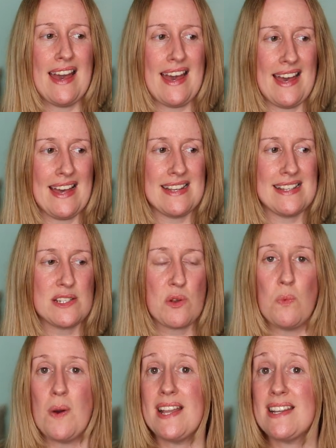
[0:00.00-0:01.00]
And
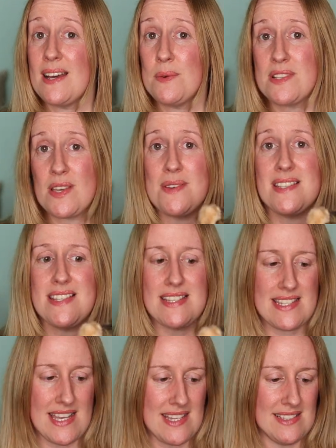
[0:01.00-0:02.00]
when I was going to
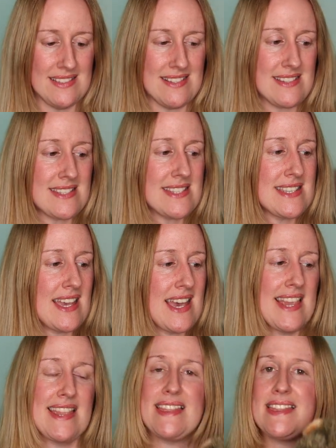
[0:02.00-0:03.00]
the tills,
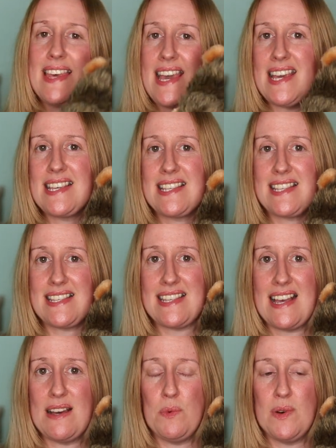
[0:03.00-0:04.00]

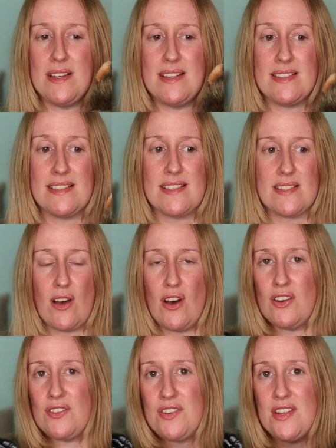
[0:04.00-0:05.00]
this was
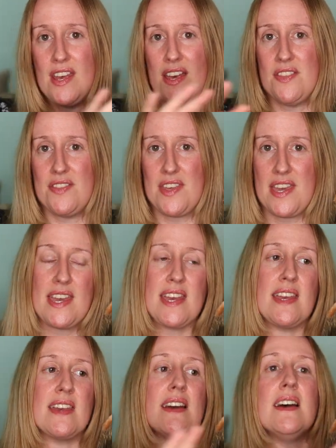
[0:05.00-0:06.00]
on
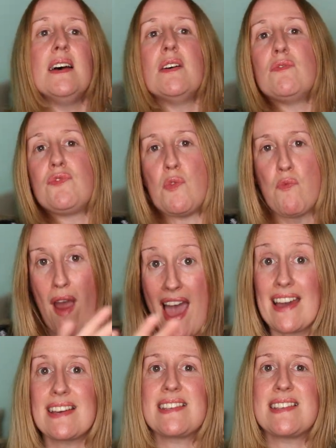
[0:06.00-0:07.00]
the
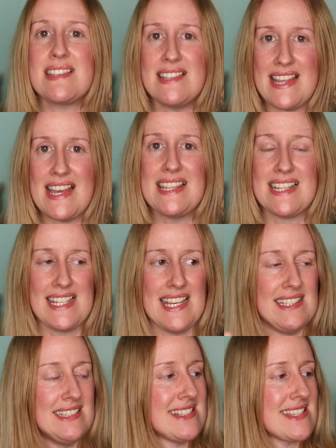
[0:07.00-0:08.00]
racks near the
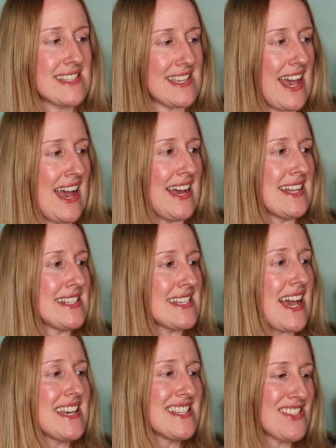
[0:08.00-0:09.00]
tills
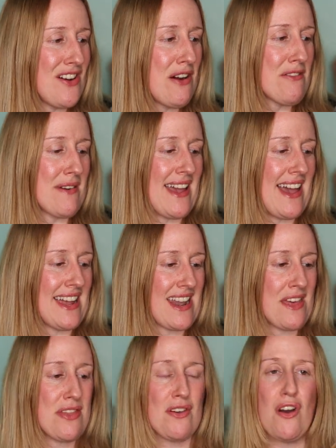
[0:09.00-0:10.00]
and I saw it
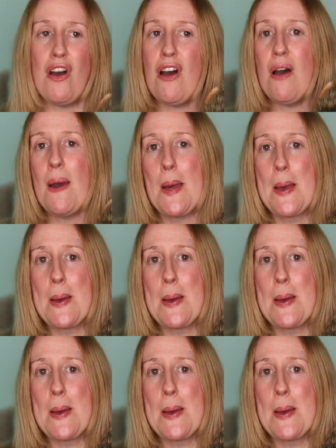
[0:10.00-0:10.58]
and I thought,